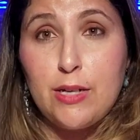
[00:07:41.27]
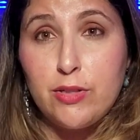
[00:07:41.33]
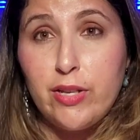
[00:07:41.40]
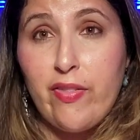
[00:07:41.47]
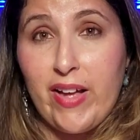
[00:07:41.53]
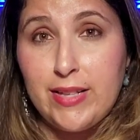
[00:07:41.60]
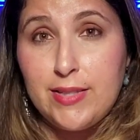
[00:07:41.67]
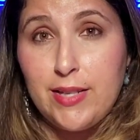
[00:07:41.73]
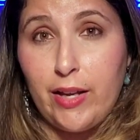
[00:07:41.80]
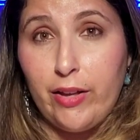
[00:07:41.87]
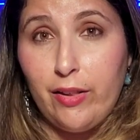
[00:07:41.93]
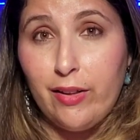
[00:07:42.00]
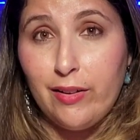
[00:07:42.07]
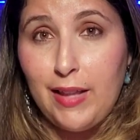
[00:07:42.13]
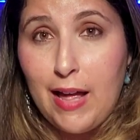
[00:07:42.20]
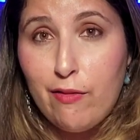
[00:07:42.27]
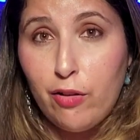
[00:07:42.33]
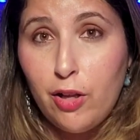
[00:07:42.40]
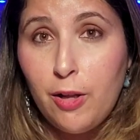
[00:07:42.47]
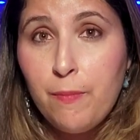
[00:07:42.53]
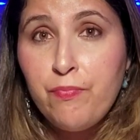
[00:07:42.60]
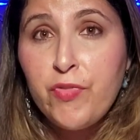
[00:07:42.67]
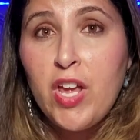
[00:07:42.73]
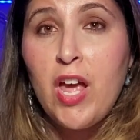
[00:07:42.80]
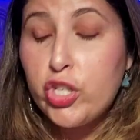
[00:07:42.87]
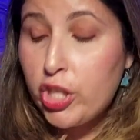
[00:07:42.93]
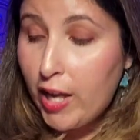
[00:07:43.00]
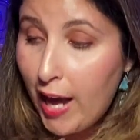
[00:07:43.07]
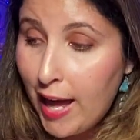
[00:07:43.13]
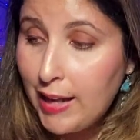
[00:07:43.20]
down to that cellular level,
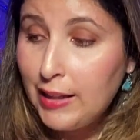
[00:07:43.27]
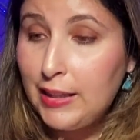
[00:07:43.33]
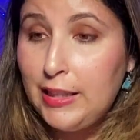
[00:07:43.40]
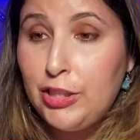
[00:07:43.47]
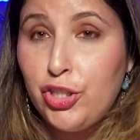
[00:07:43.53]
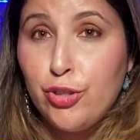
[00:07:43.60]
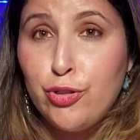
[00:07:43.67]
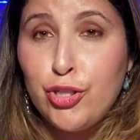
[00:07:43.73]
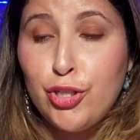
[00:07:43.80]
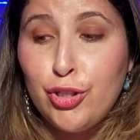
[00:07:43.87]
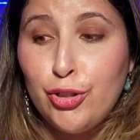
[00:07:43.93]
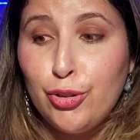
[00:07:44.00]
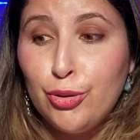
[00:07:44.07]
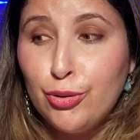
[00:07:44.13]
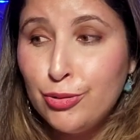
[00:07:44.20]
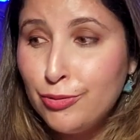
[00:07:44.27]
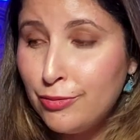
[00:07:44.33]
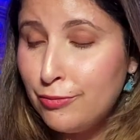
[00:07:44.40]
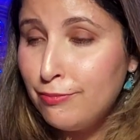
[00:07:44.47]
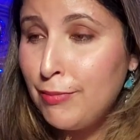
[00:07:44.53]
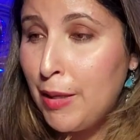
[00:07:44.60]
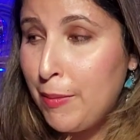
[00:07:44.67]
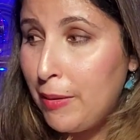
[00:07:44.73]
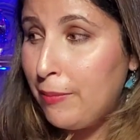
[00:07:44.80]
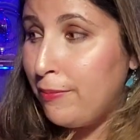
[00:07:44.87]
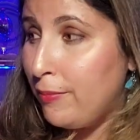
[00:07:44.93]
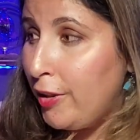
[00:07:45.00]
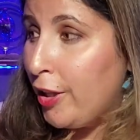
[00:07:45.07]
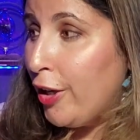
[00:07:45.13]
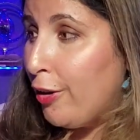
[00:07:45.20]
which can lead you to
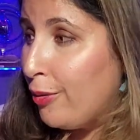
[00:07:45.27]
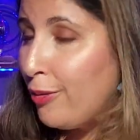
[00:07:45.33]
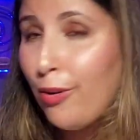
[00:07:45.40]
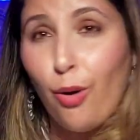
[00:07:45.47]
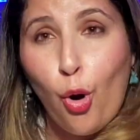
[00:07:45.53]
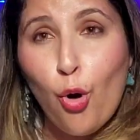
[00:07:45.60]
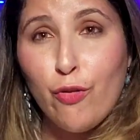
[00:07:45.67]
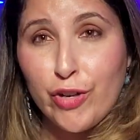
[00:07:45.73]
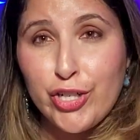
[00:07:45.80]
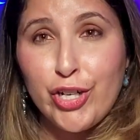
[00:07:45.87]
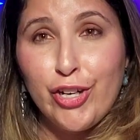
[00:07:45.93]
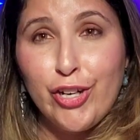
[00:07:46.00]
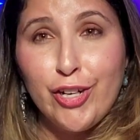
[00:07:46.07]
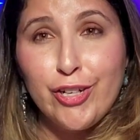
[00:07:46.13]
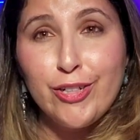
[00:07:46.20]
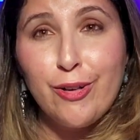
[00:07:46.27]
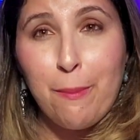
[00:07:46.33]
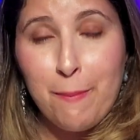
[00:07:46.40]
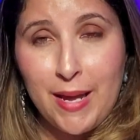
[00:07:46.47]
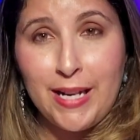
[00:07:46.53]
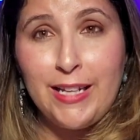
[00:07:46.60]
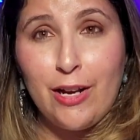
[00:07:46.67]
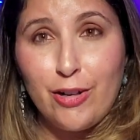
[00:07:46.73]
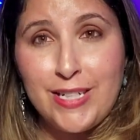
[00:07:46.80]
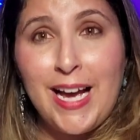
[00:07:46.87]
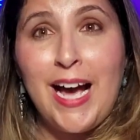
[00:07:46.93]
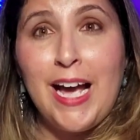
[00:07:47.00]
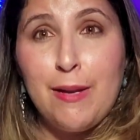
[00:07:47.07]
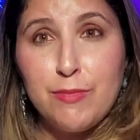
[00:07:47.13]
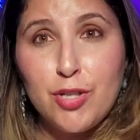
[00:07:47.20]
maybe, overturn many
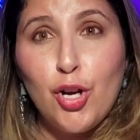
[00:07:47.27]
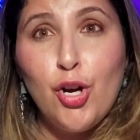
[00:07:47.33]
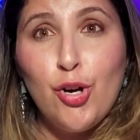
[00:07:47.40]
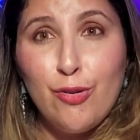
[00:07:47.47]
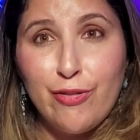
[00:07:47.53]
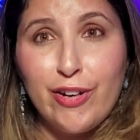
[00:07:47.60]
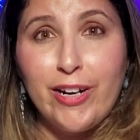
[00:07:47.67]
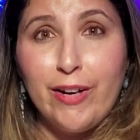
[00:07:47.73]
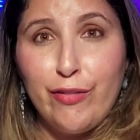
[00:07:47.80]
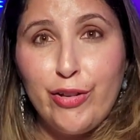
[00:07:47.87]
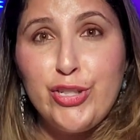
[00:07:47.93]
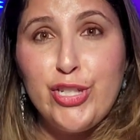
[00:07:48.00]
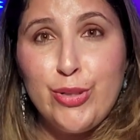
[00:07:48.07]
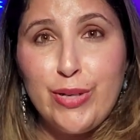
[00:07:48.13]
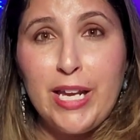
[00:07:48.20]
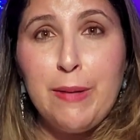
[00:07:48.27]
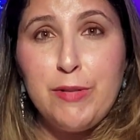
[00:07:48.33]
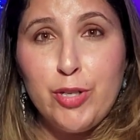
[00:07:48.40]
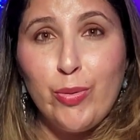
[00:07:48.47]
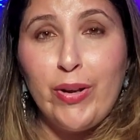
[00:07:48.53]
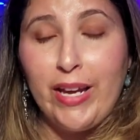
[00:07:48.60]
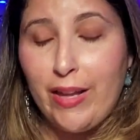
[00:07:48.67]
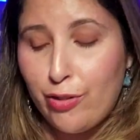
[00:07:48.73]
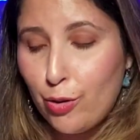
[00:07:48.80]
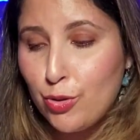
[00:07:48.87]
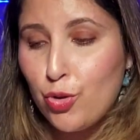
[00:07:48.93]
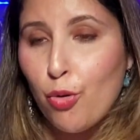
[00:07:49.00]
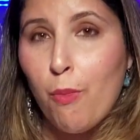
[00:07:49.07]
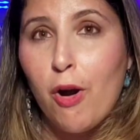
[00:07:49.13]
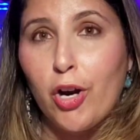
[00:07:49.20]
times over if you keep doing it,
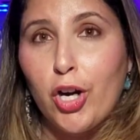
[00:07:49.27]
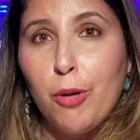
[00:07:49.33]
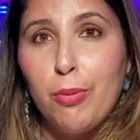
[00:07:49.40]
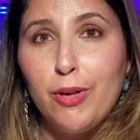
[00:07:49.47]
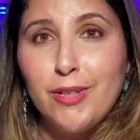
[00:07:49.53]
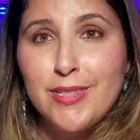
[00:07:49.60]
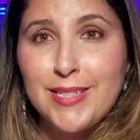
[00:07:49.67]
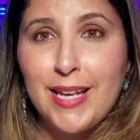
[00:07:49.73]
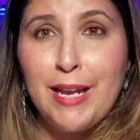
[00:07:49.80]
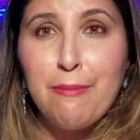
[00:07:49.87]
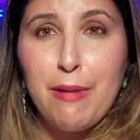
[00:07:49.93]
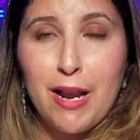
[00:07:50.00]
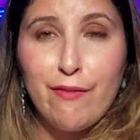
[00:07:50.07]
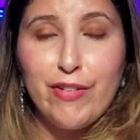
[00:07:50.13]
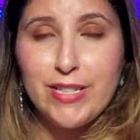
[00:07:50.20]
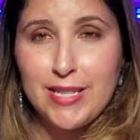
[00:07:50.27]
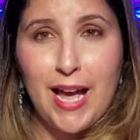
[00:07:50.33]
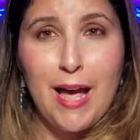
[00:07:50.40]
those remarkable skin benefits.